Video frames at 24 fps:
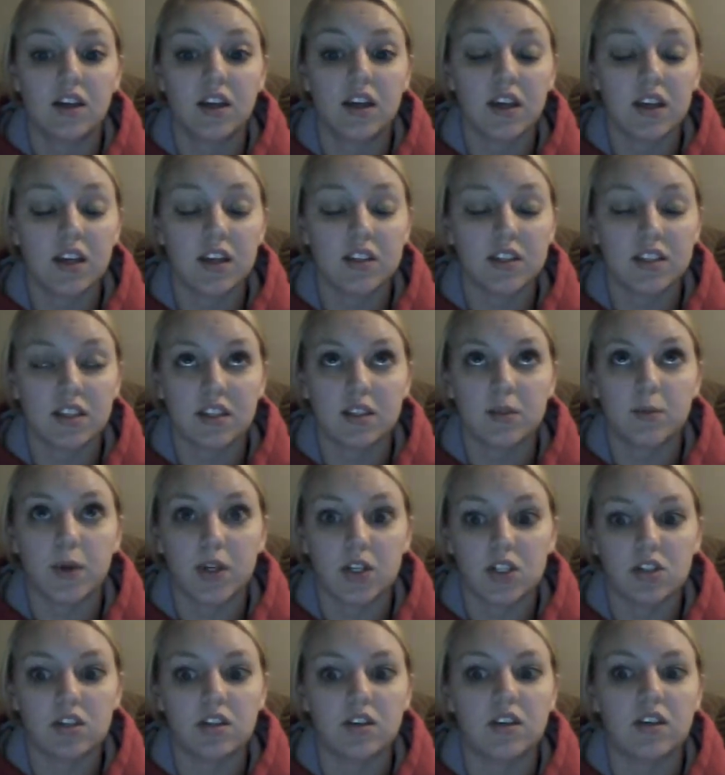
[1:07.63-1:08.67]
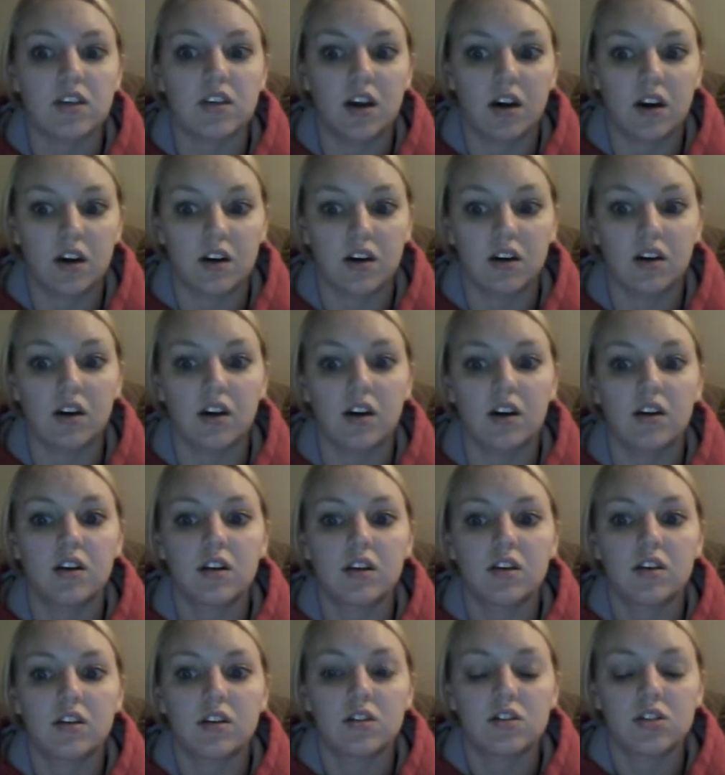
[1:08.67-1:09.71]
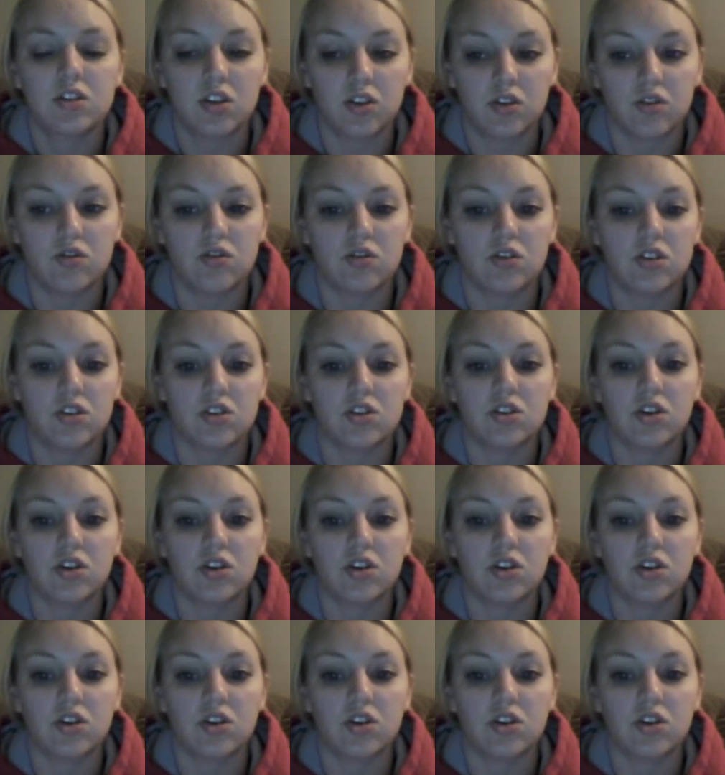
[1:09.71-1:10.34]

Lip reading: Kids, especially young children,